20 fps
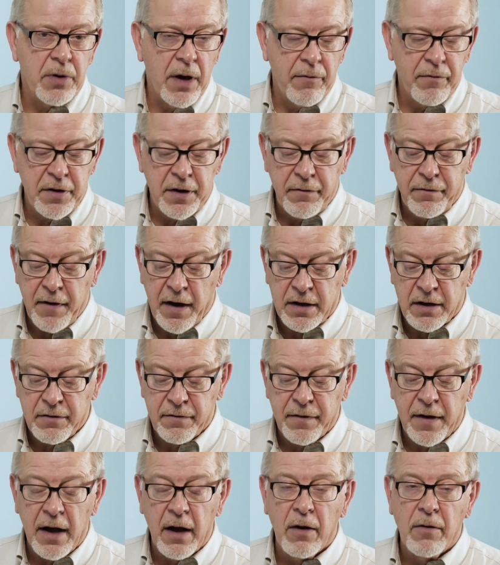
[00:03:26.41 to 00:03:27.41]
you have a defective
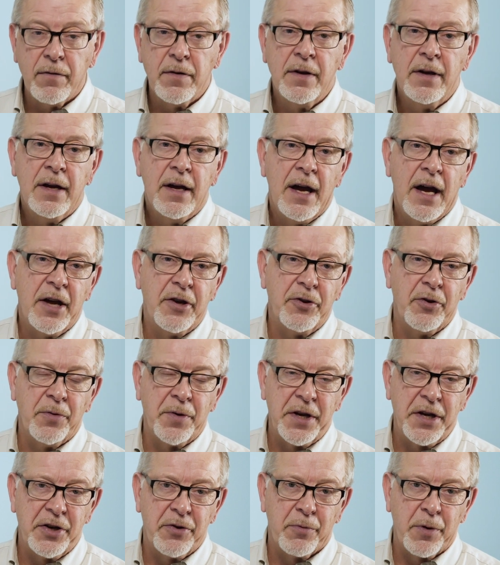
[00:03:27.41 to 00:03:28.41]
valve and you'll
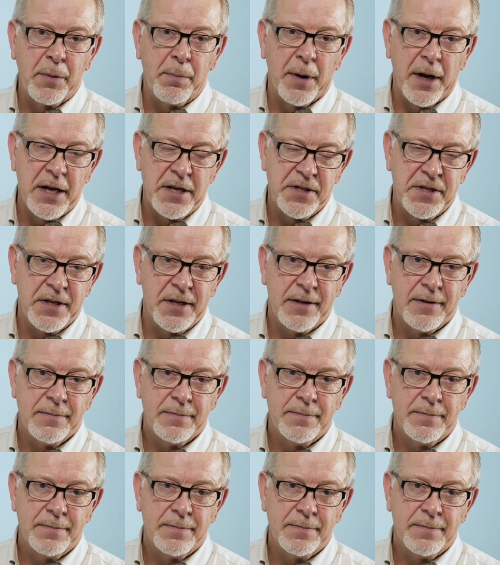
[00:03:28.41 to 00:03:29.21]
need to replace it.